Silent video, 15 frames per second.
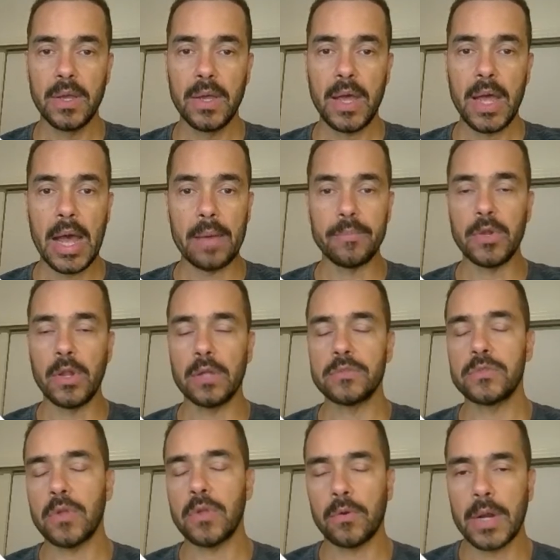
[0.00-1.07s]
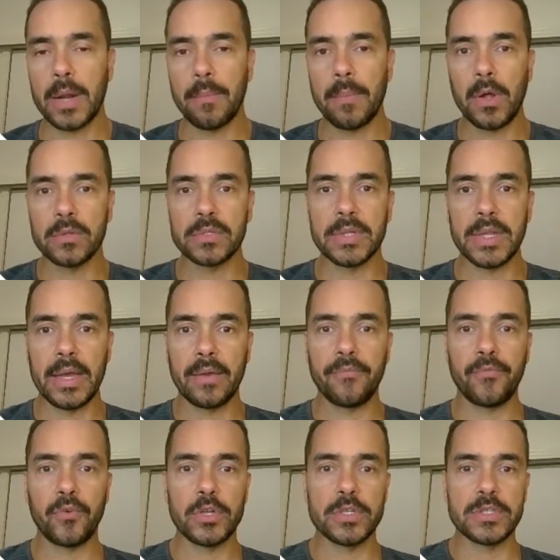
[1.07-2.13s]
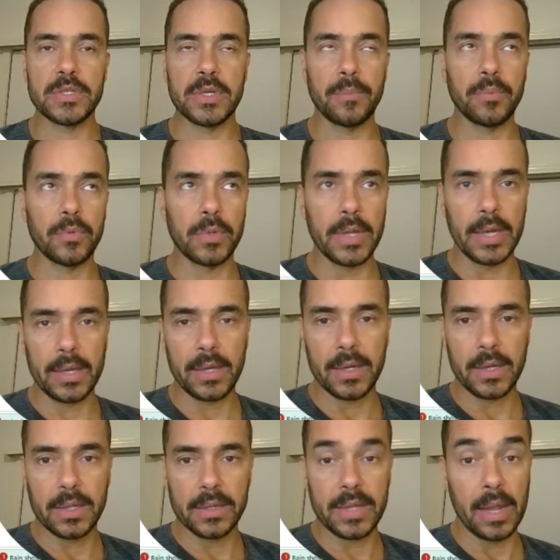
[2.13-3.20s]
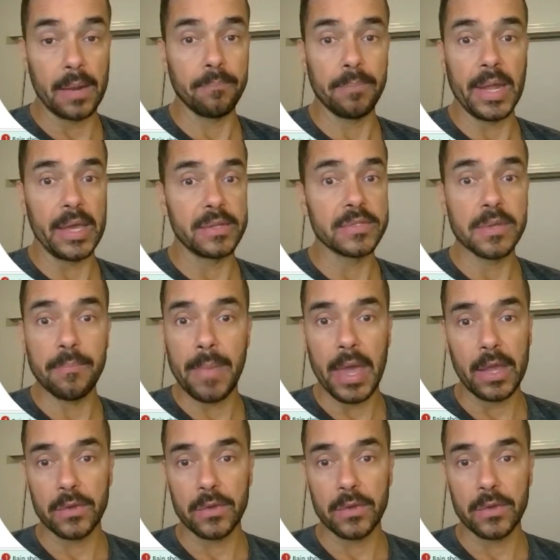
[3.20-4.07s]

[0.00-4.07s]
I'm not talking about like, for example, like a template email.